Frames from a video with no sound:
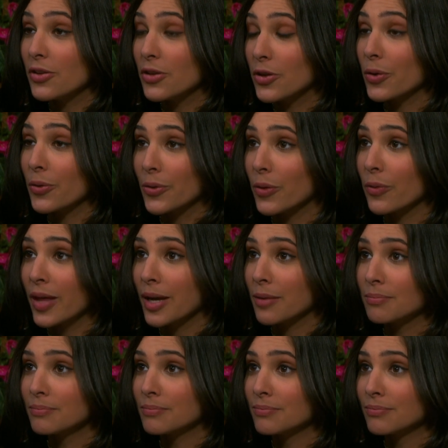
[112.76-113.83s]
You don't know that
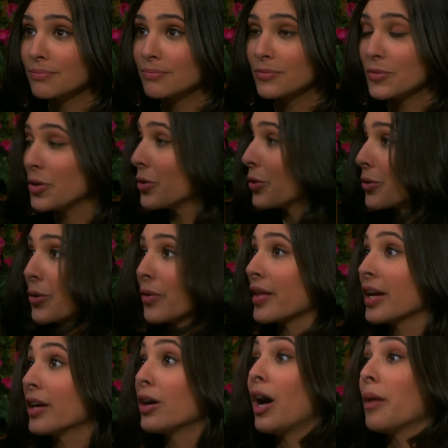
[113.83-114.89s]
you don't know that
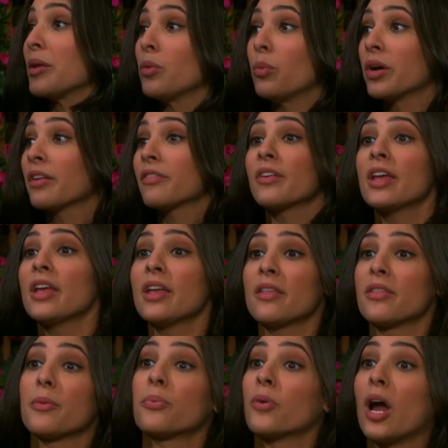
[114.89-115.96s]
at all. I mean, what if
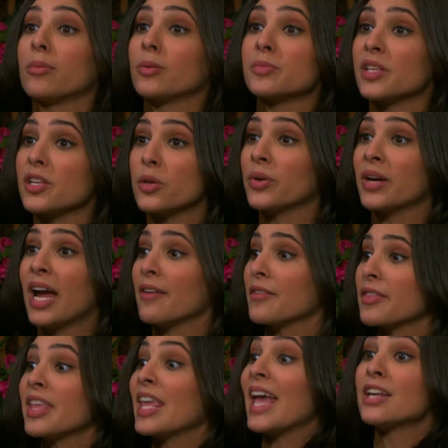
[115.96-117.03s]
the problems that you were
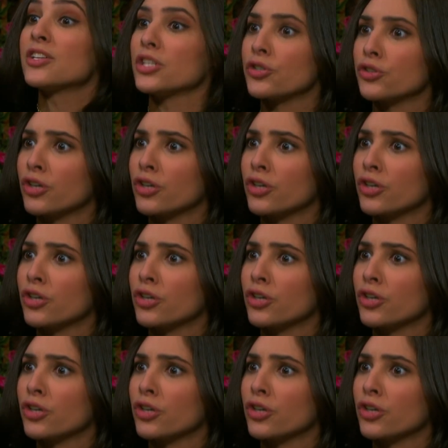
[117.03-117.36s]
having, the engine